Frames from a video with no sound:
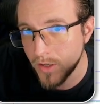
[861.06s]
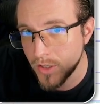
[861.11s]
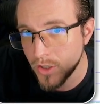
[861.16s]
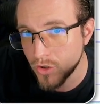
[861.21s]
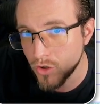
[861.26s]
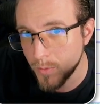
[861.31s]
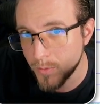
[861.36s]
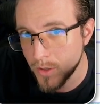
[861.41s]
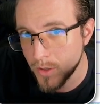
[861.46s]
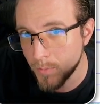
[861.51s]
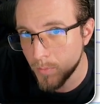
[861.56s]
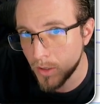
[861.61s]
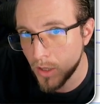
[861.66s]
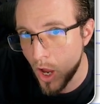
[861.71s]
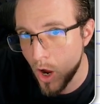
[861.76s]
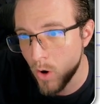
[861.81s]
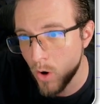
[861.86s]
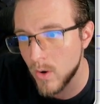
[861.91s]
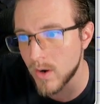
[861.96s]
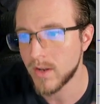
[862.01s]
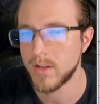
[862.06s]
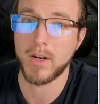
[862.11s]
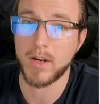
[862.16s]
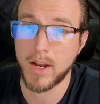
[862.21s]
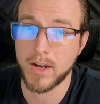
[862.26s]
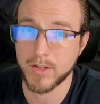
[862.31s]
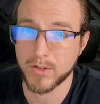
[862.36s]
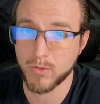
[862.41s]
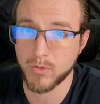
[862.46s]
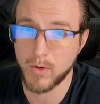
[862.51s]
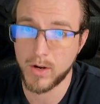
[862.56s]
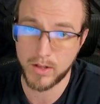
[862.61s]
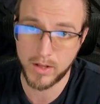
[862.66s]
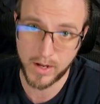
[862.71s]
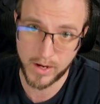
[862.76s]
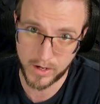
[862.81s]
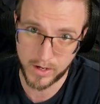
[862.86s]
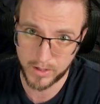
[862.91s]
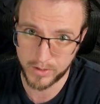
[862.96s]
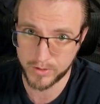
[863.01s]
in the description below, but as
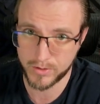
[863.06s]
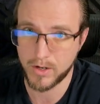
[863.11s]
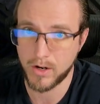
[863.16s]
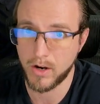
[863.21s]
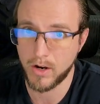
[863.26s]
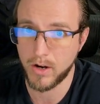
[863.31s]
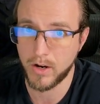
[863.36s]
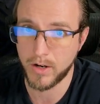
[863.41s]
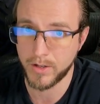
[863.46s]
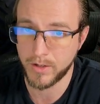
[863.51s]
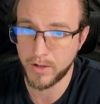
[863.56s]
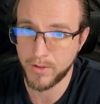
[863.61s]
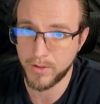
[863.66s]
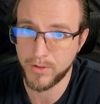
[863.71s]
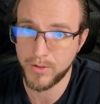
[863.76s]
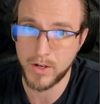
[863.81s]
well as on